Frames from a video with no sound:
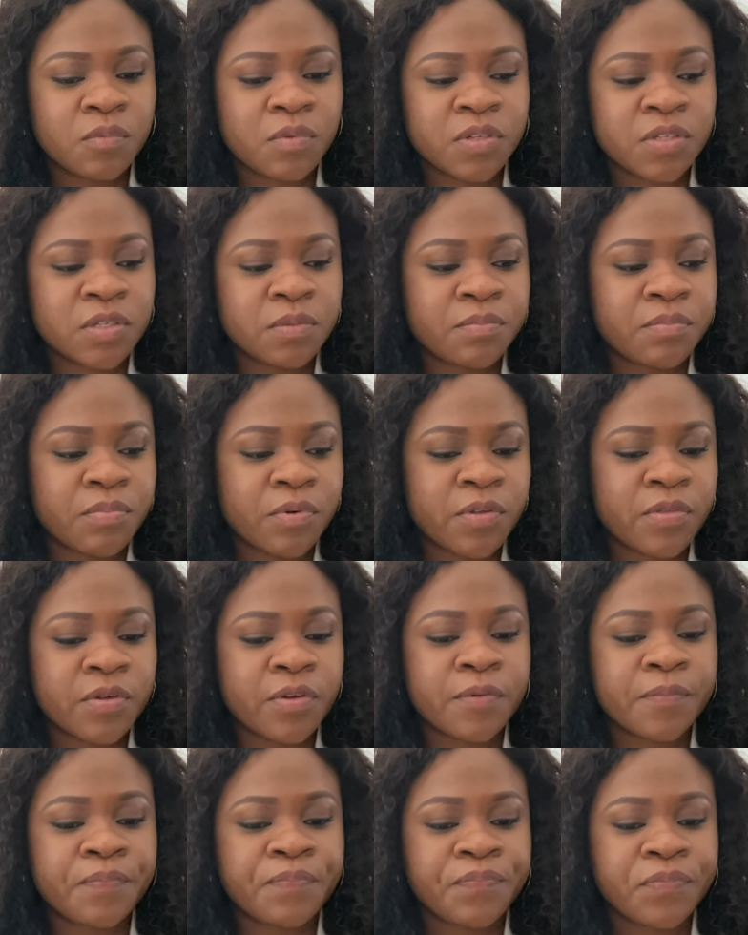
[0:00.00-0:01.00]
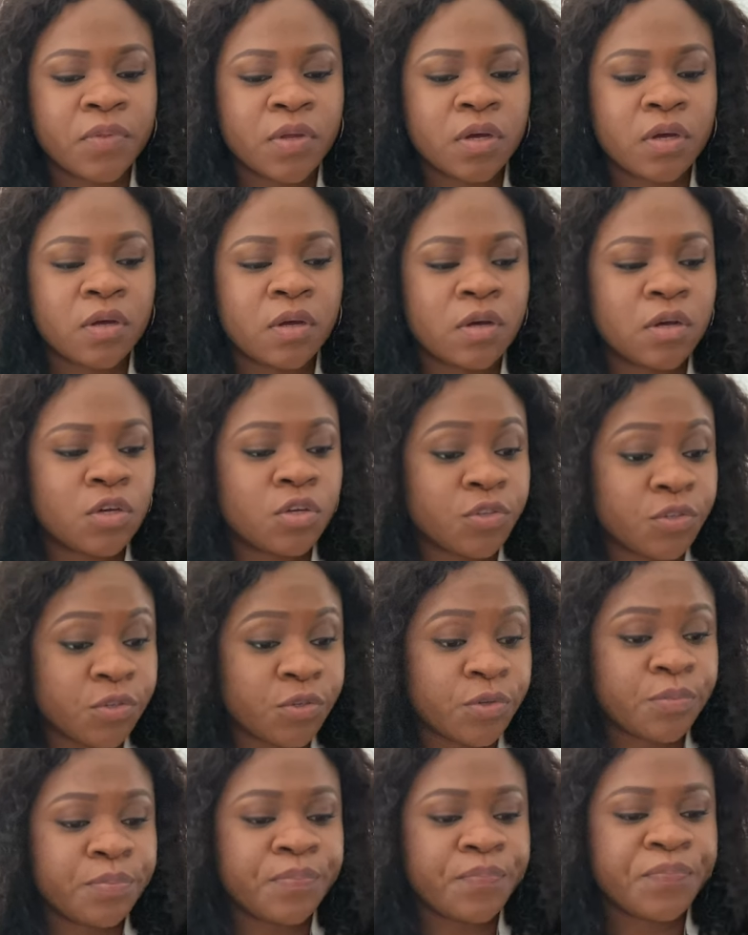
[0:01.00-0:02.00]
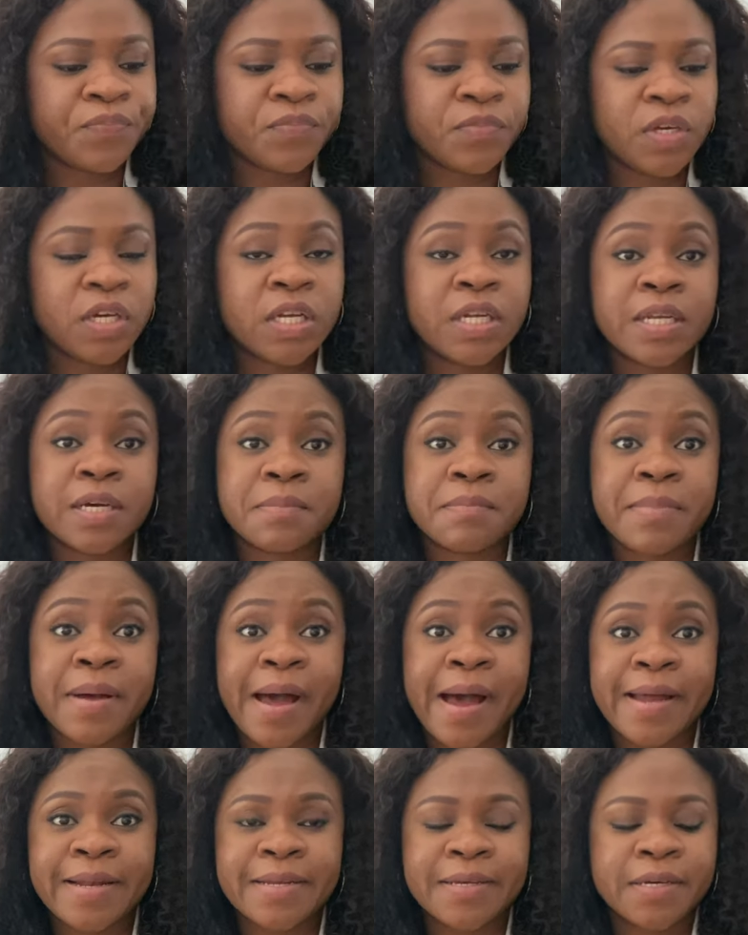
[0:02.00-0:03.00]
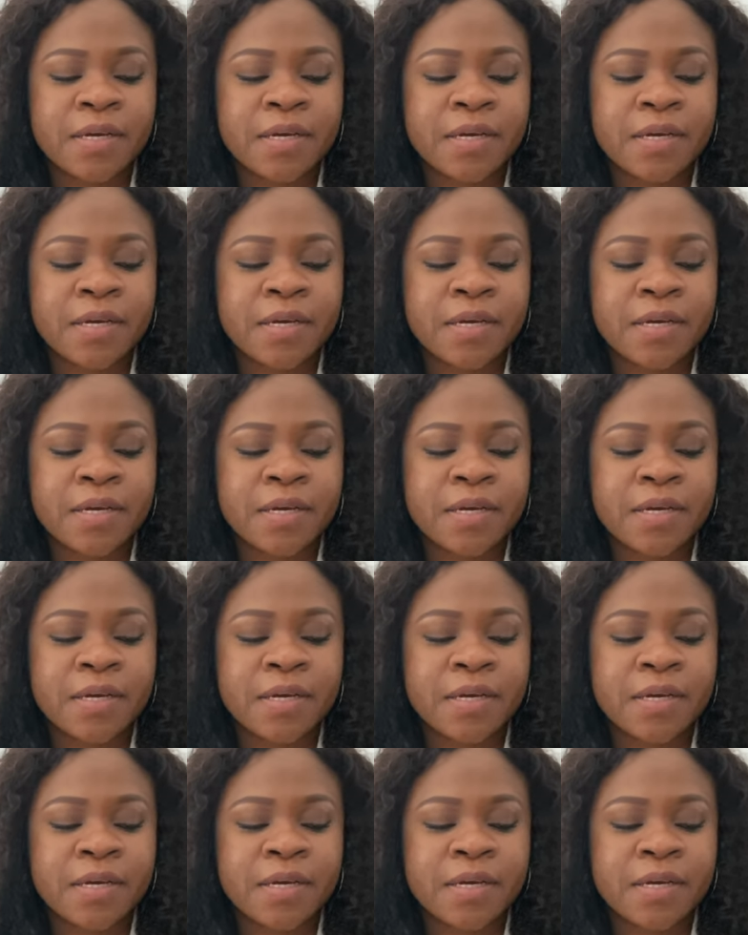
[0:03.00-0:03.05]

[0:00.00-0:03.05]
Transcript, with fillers: with his brother uh, Kasum in Dhanbad